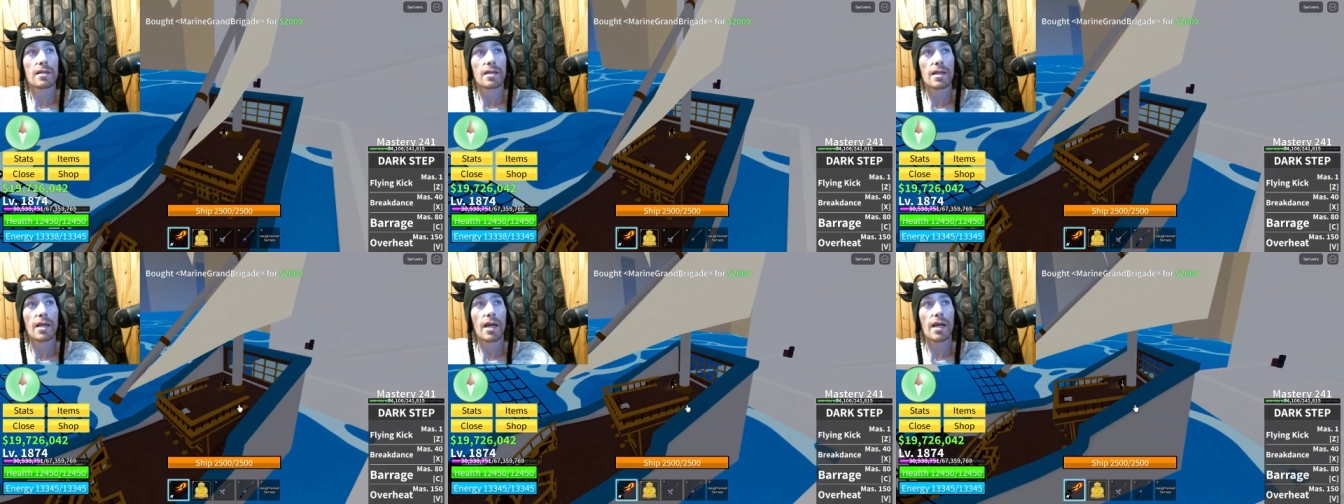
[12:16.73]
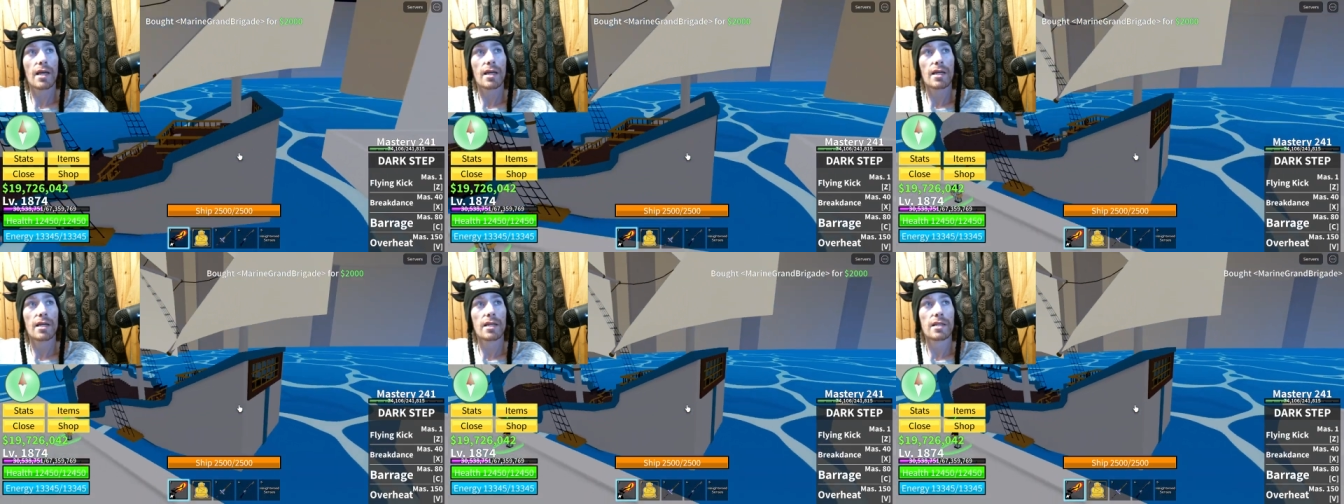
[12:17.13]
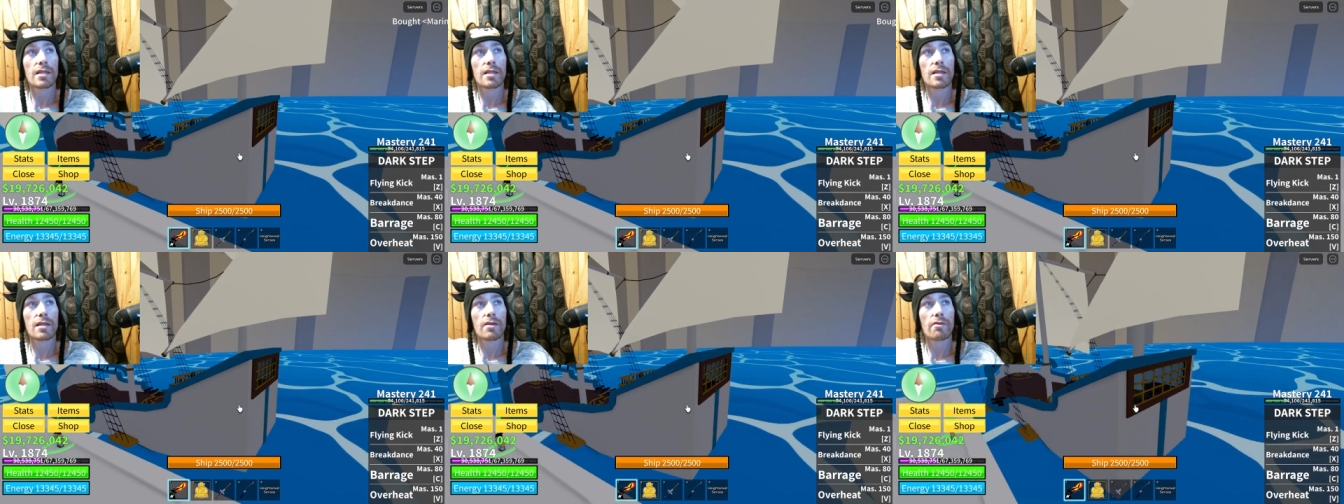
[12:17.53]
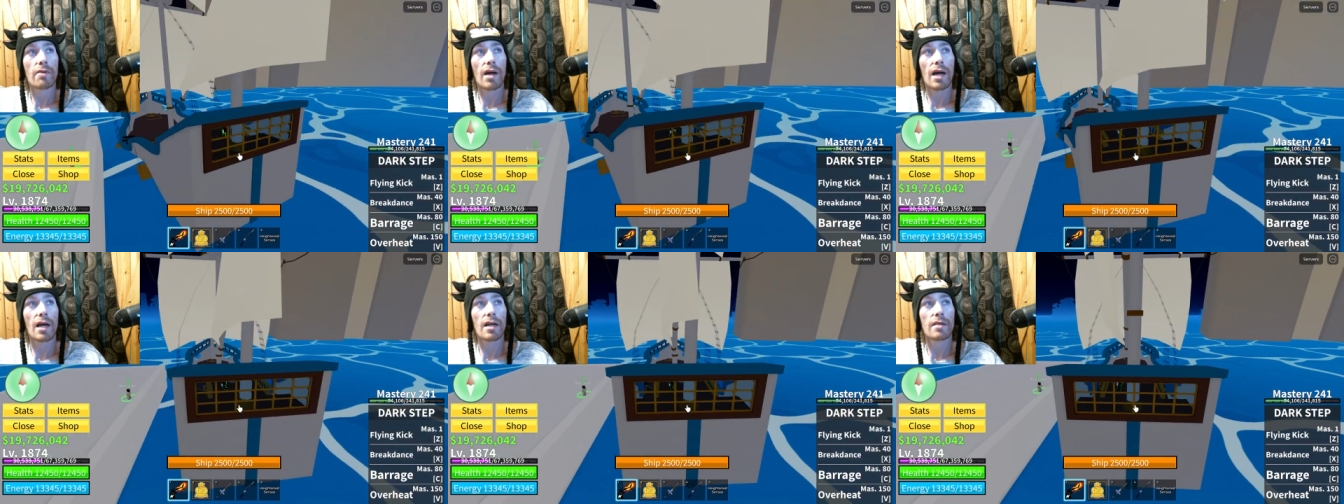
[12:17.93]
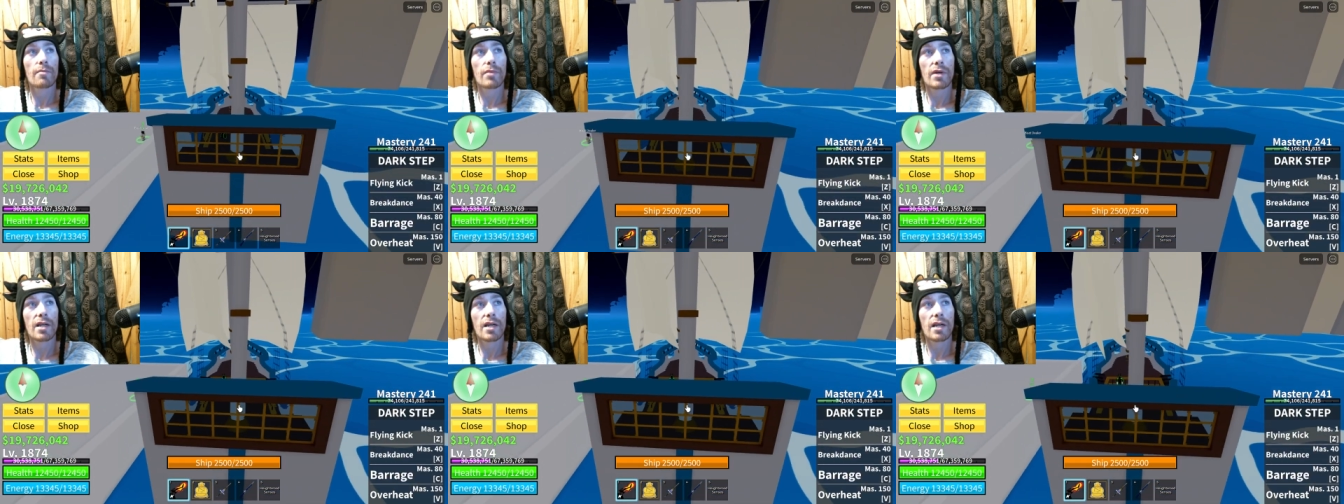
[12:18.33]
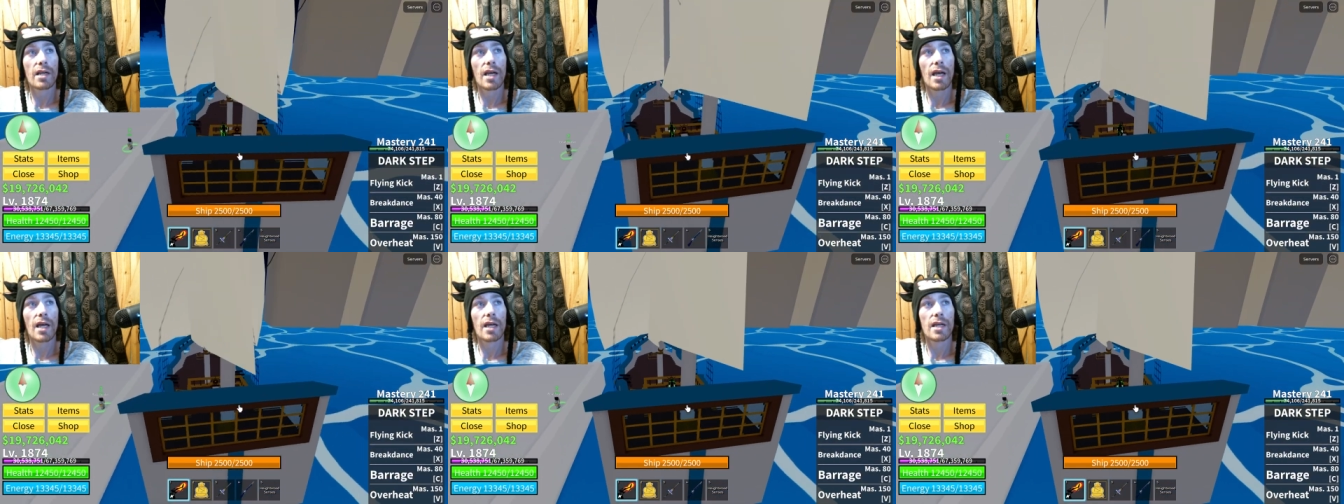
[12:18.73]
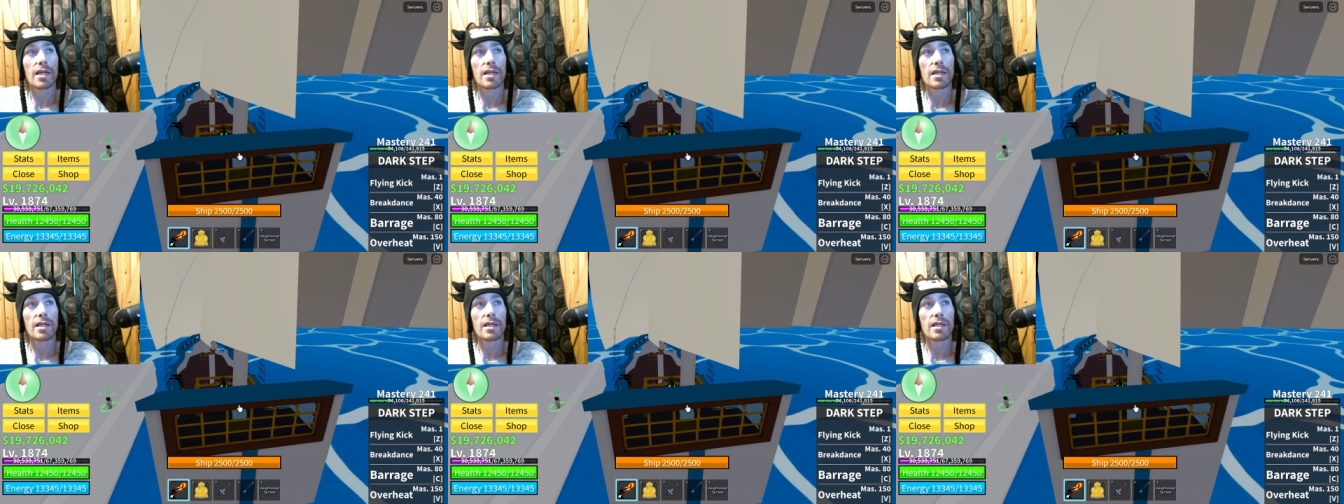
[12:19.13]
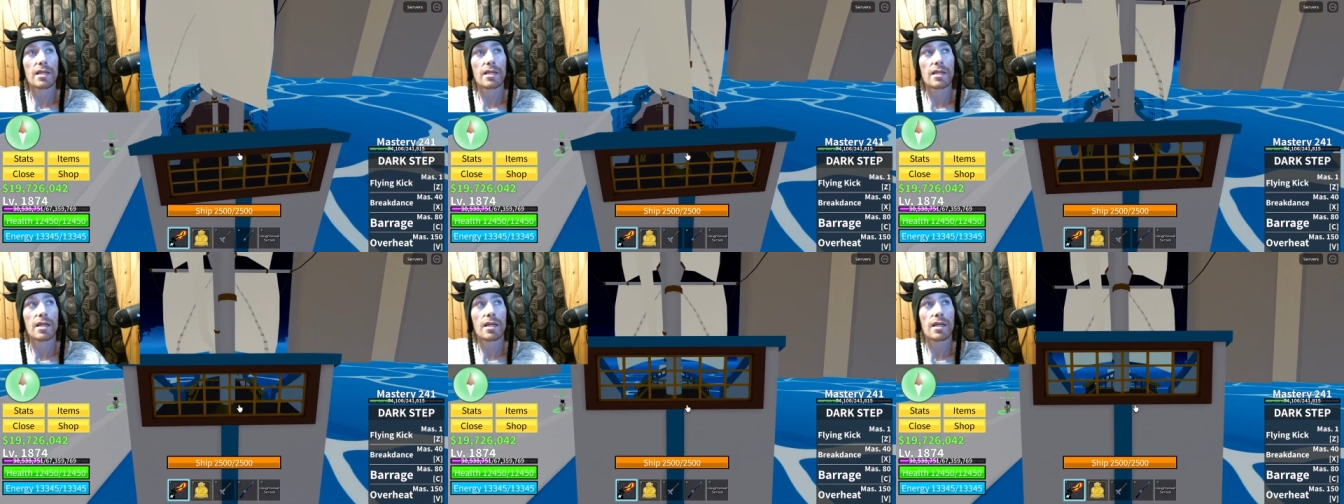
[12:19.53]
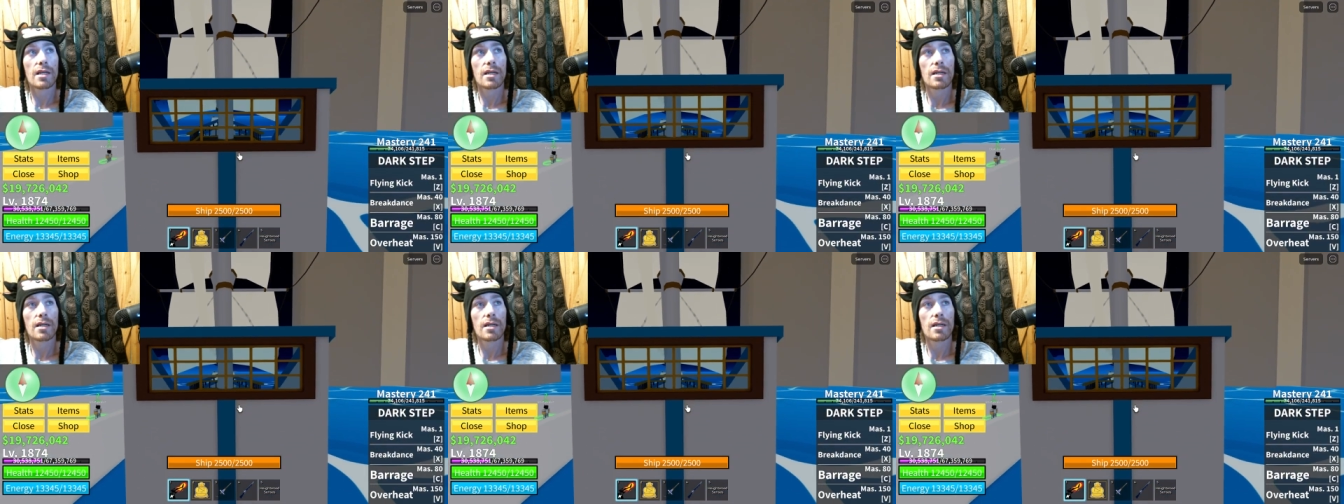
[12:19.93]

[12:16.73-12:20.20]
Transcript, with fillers: Yes. The Grand Brigade.